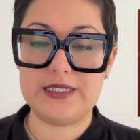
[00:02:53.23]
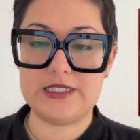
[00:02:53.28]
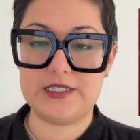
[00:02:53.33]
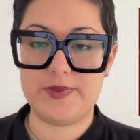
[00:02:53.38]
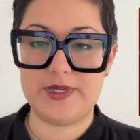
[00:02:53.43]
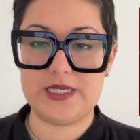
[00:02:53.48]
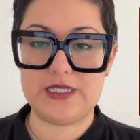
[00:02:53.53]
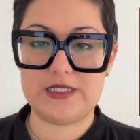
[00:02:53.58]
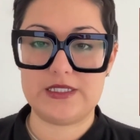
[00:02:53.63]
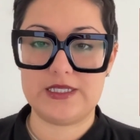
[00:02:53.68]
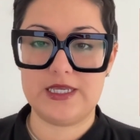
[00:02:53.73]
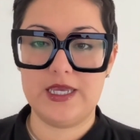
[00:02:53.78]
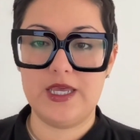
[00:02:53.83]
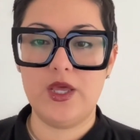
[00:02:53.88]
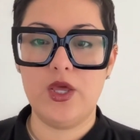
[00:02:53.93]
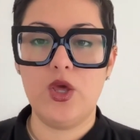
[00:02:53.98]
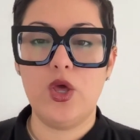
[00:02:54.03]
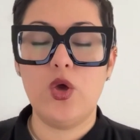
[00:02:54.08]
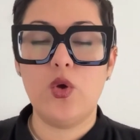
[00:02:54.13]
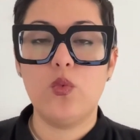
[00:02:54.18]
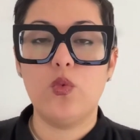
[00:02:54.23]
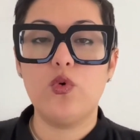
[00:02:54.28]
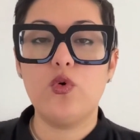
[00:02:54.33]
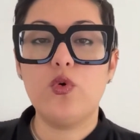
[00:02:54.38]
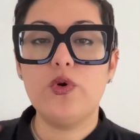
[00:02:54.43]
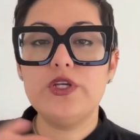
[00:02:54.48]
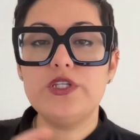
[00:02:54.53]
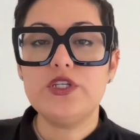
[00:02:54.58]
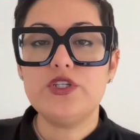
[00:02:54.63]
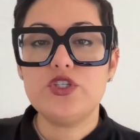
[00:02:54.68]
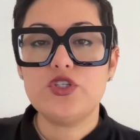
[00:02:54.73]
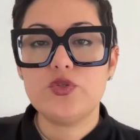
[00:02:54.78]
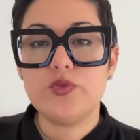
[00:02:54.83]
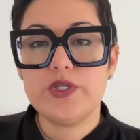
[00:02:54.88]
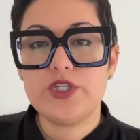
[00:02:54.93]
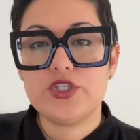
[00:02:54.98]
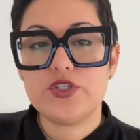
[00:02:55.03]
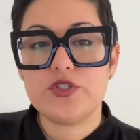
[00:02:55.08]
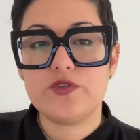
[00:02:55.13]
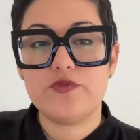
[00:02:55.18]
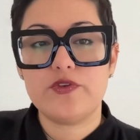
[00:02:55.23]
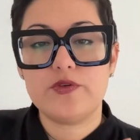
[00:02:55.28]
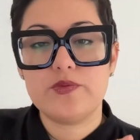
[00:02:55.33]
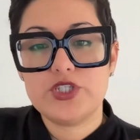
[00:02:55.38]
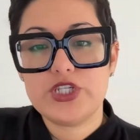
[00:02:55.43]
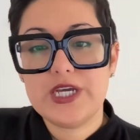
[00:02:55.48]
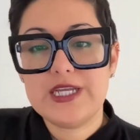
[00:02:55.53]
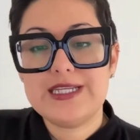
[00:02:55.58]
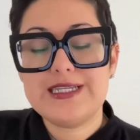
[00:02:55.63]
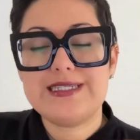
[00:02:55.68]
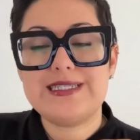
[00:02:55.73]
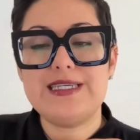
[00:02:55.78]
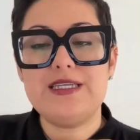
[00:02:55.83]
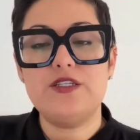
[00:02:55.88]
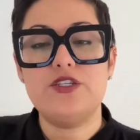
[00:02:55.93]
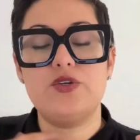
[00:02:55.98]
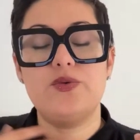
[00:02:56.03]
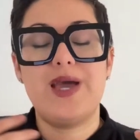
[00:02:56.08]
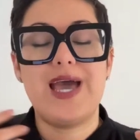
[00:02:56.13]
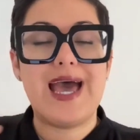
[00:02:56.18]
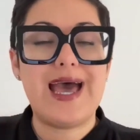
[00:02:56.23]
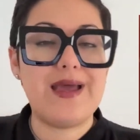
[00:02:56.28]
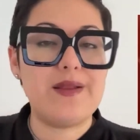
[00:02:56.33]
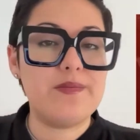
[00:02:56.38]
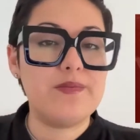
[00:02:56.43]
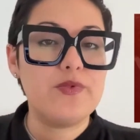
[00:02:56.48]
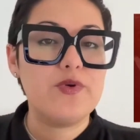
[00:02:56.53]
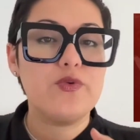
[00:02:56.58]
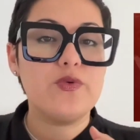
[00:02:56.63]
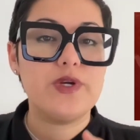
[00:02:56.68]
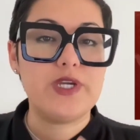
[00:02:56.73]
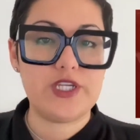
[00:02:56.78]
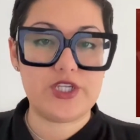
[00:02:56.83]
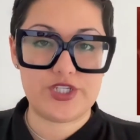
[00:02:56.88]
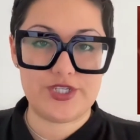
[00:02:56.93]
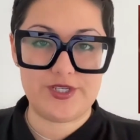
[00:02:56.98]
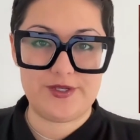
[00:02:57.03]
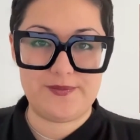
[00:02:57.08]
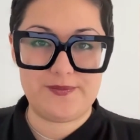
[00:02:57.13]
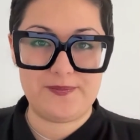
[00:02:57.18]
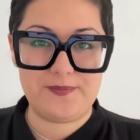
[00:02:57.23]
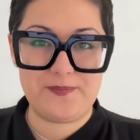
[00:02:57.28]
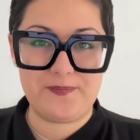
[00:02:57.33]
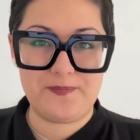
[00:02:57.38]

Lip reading: space. We're going to switch from jealousy to admiration.